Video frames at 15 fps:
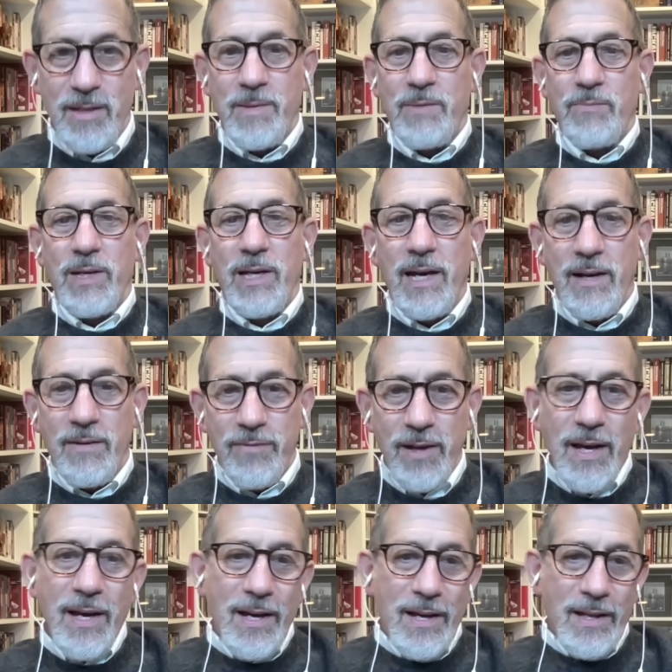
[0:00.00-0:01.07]
I mean, we have
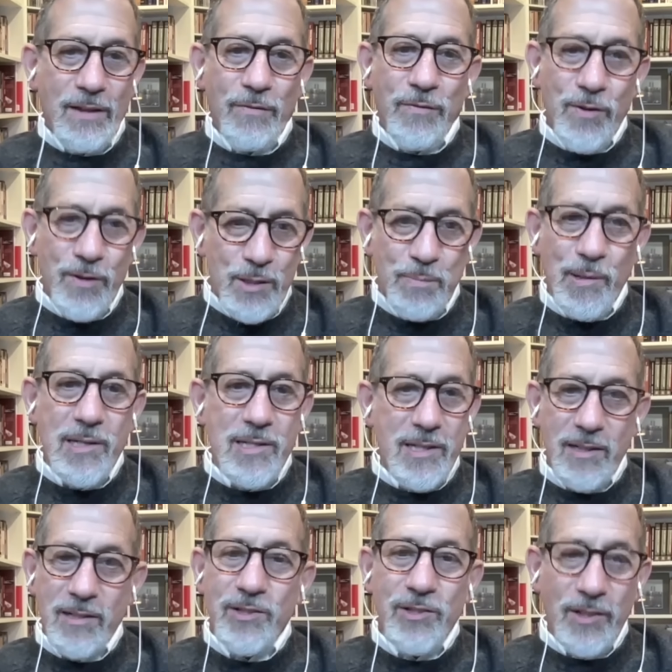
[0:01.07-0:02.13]
the first
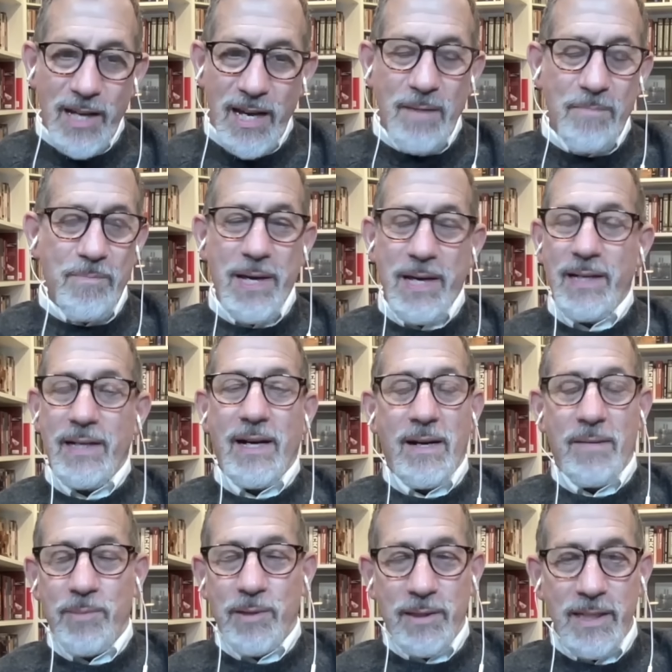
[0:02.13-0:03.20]
presidential campaign,
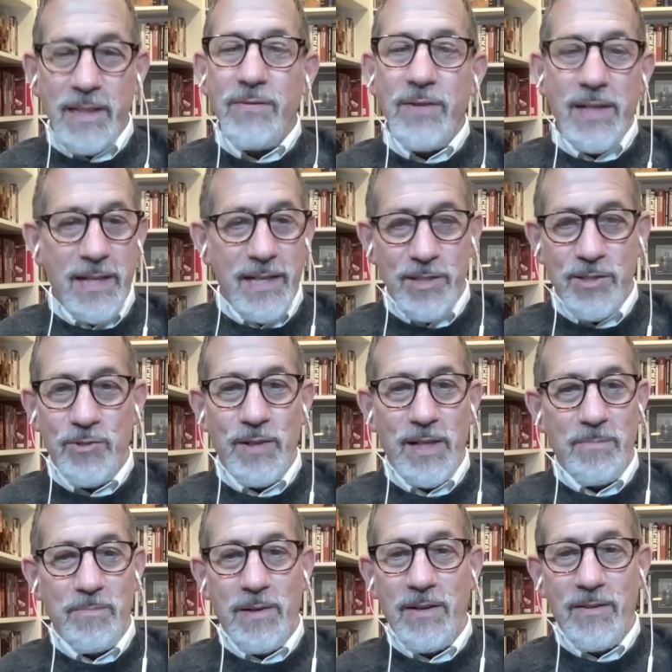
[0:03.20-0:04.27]
I believe, in history.
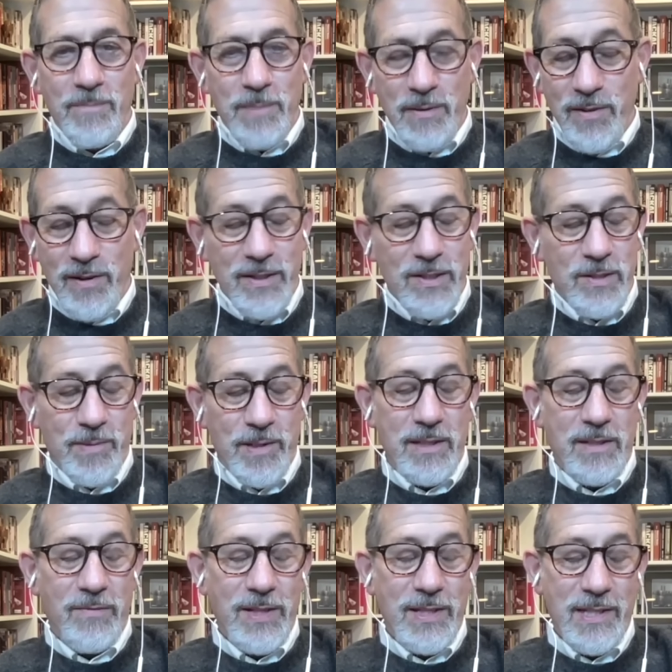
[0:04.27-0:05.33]
I'd be very
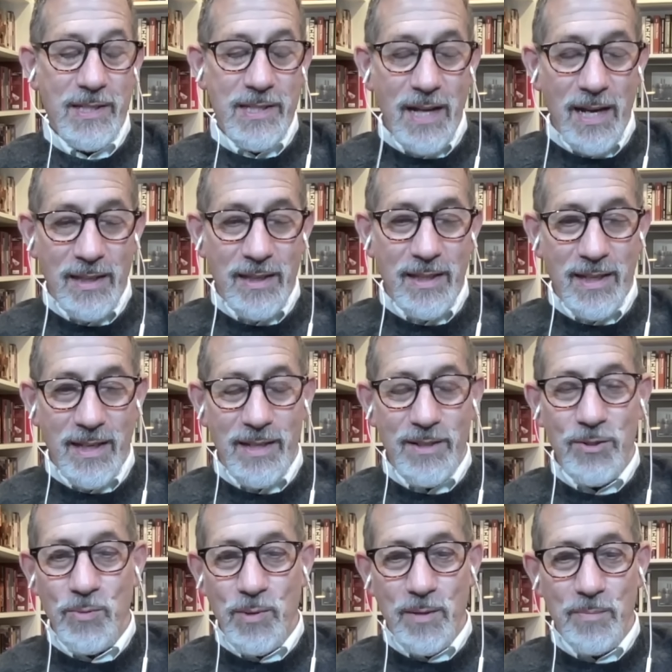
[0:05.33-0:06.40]
surprised if this is not the
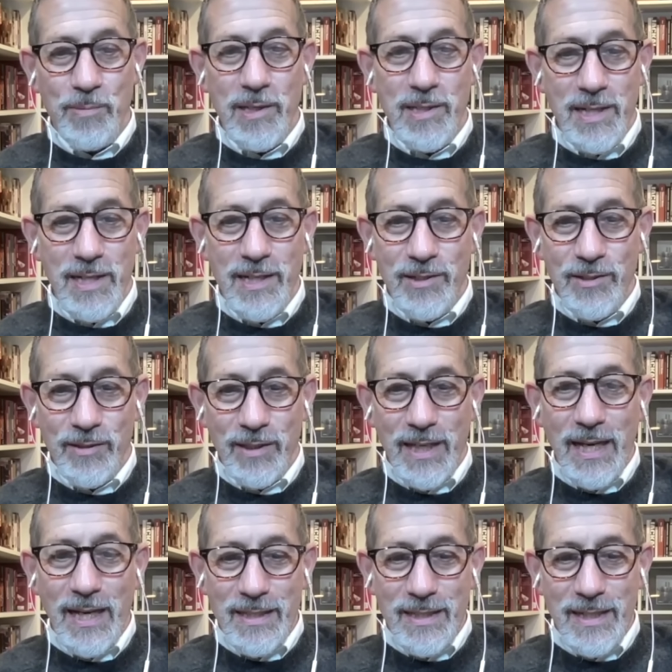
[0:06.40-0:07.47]
case, where a presidential
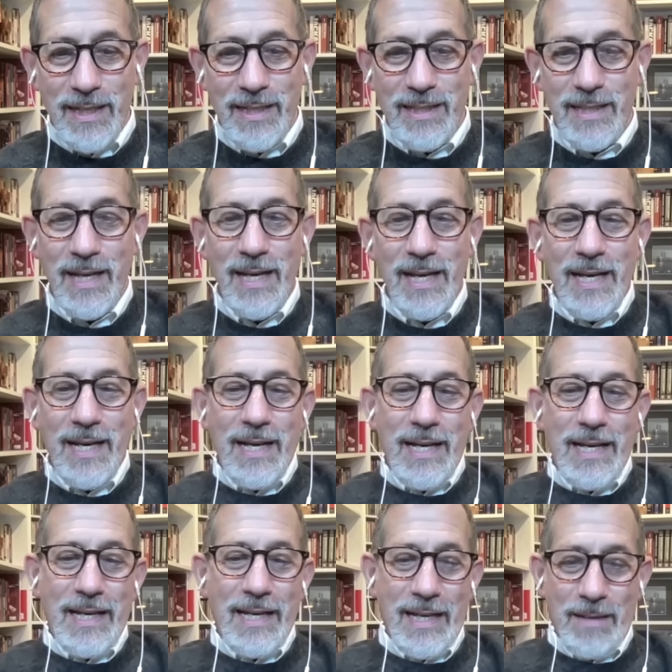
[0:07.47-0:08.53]
candidate
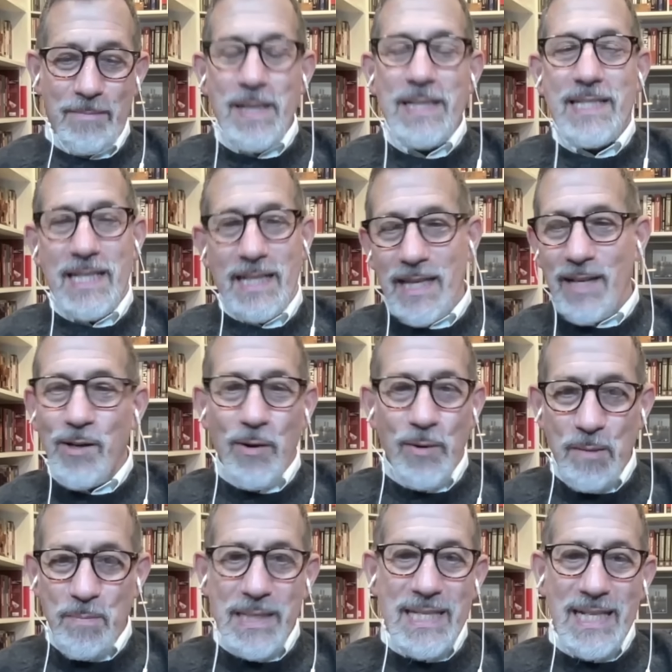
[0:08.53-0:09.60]
admits that they're going
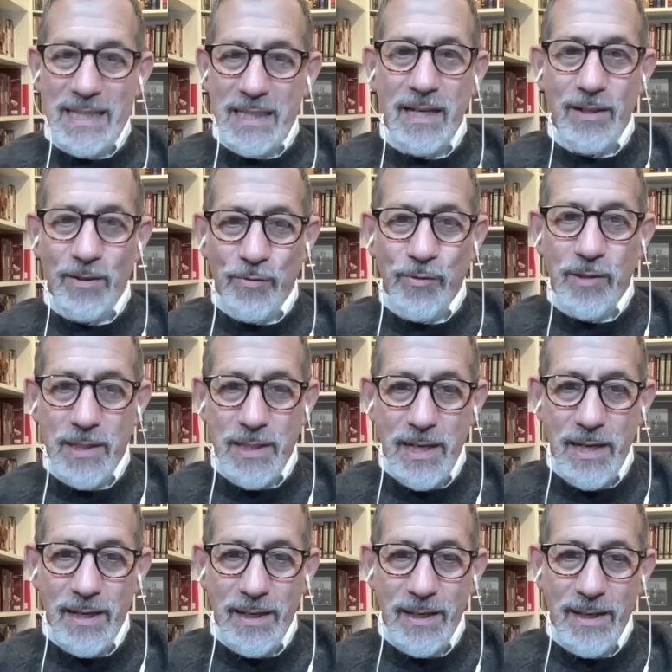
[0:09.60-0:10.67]
to be dictator for a
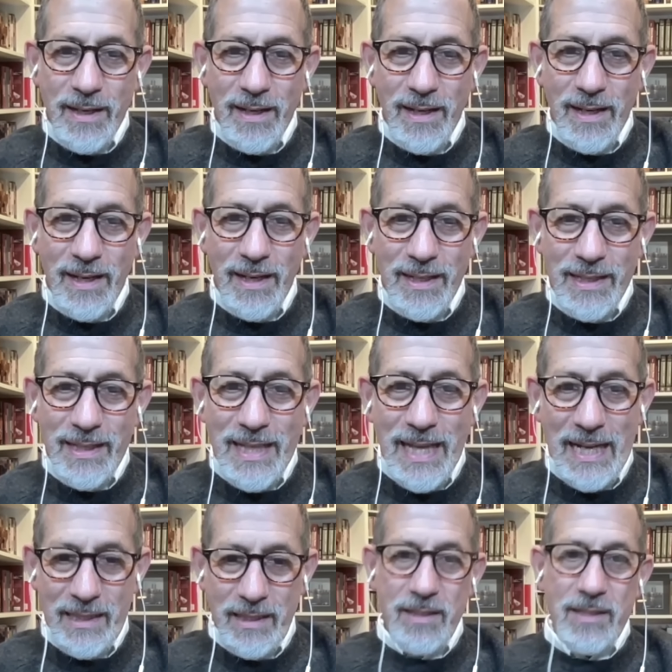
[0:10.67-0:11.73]
day, and
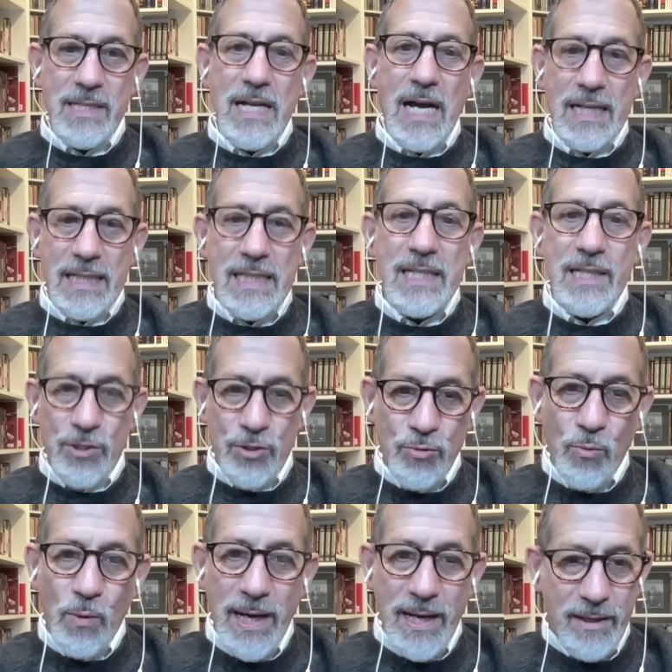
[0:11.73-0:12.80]
that does not
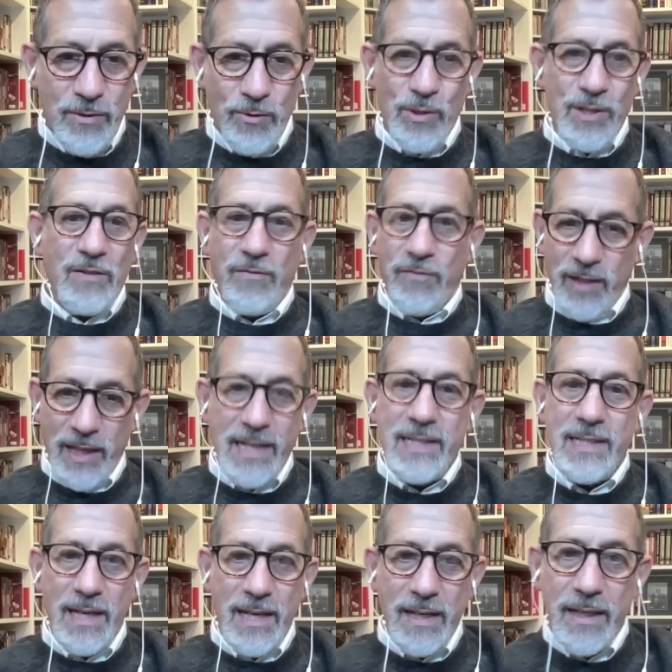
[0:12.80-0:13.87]
dissuade or deflect
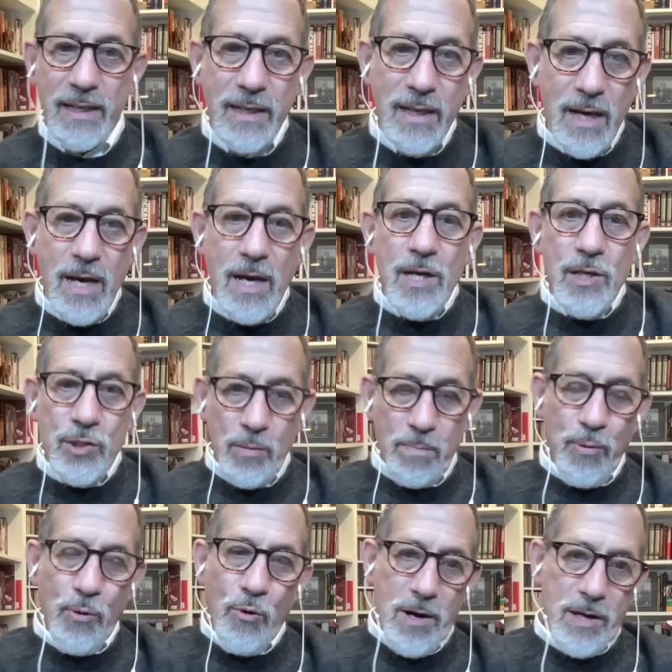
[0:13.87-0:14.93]
any
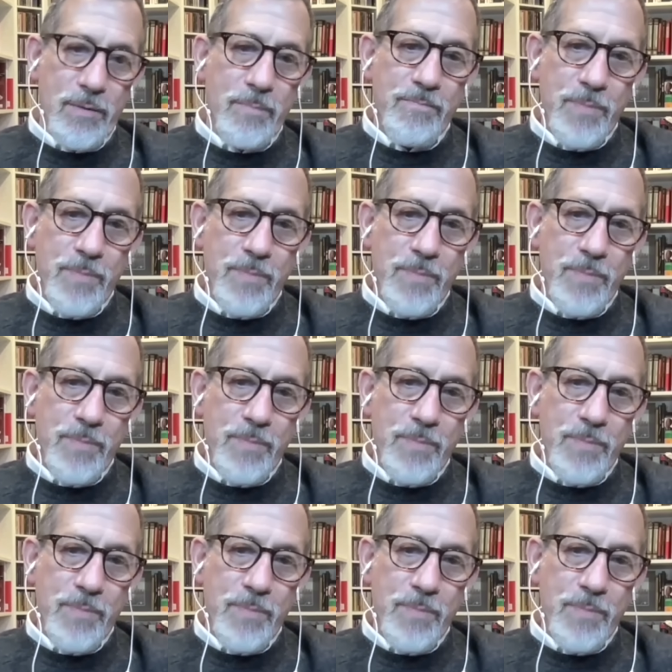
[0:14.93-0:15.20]
support.